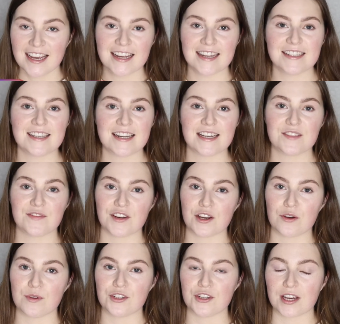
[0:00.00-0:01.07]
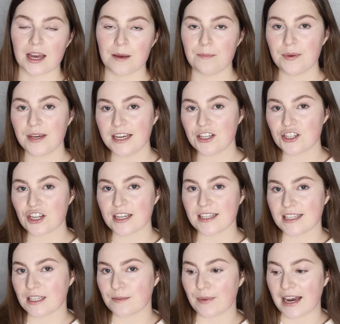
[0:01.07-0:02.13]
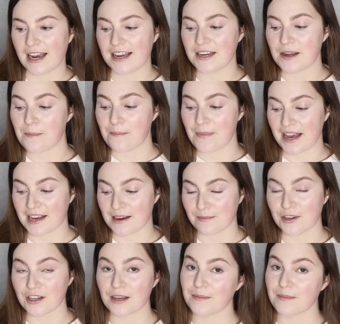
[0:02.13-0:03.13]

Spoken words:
In today's video we're doing a peach inspired makeup look.